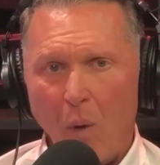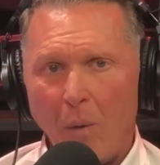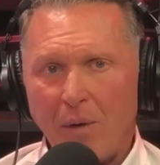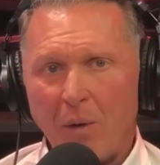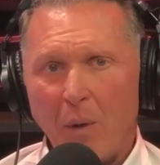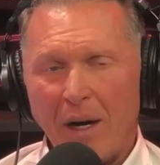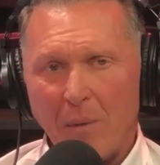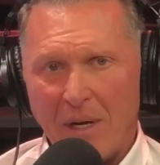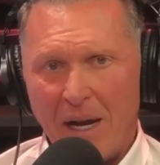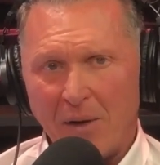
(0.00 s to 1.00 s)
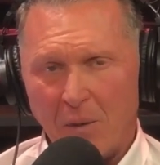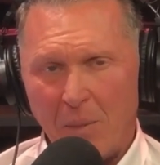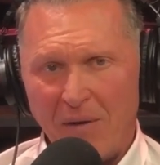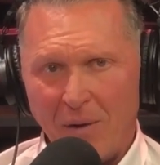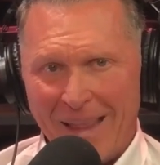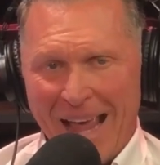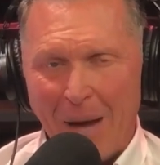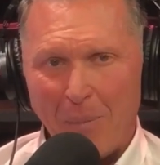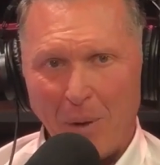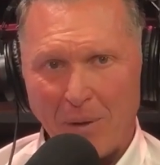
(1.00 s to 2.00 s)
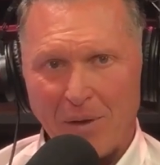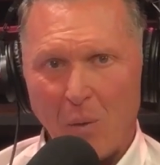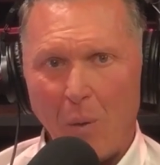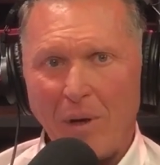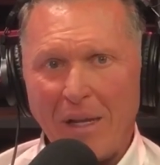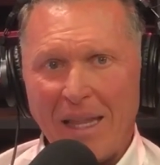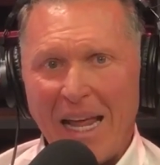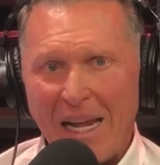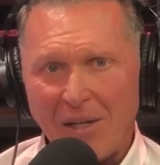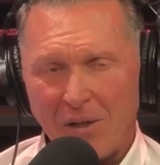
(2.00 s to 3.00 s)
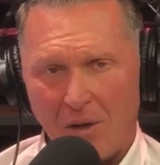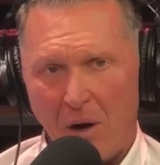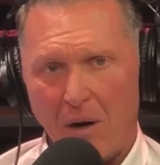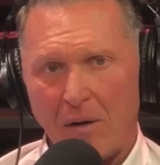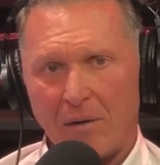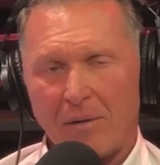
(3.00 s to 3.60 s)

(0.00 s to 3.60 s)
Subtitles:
What would your recommendation be for that person? Where do they start?